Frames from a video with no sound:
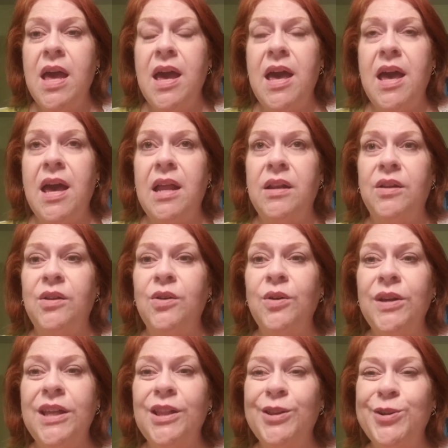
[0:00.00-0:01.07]
and
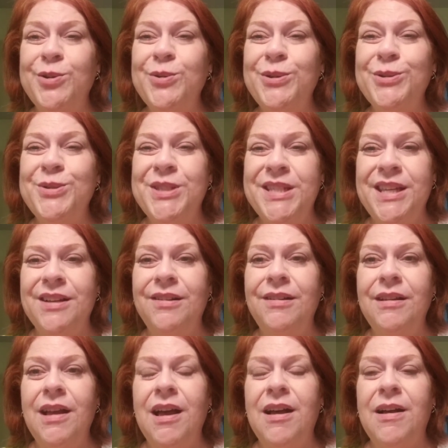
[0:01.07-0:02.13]
Cookielu,
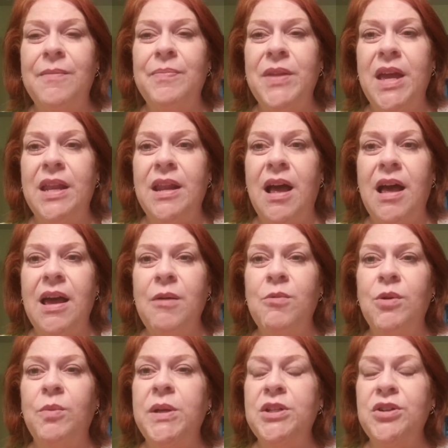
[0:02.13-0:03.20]
Lucille, and I
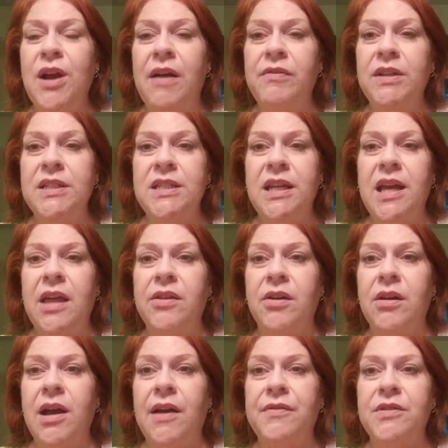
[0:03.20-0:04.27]
will be traveling
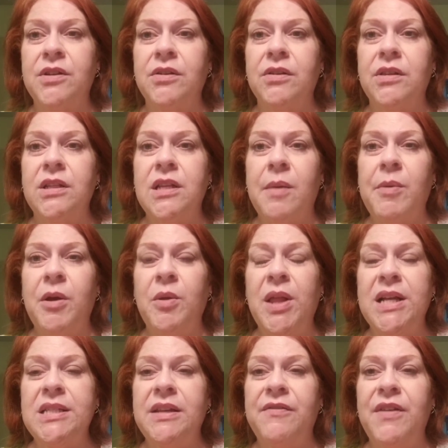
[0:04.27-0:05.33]
together after the
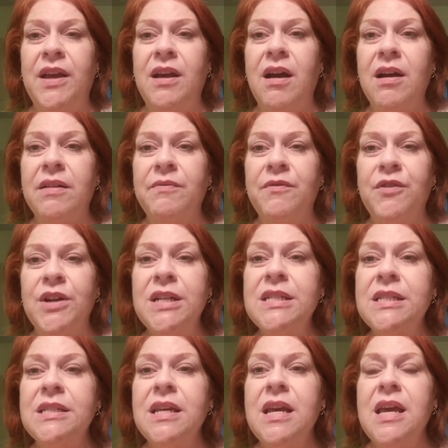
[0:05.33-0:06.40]
WLSFA
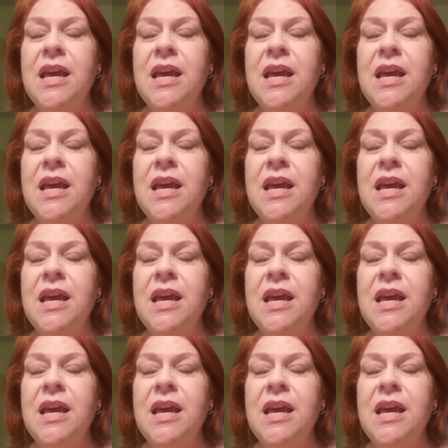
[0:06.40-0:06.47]
conference.